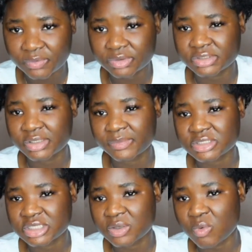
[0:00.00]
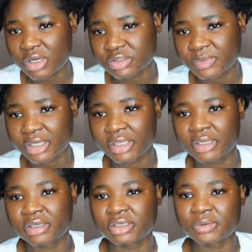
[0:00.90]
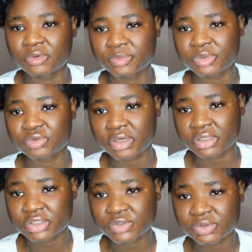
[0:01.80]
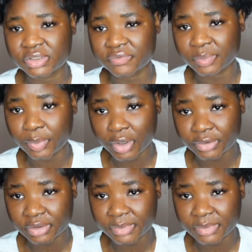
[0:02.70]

Going to take my time wash my hair, and I'm going to be trying like 2 different products.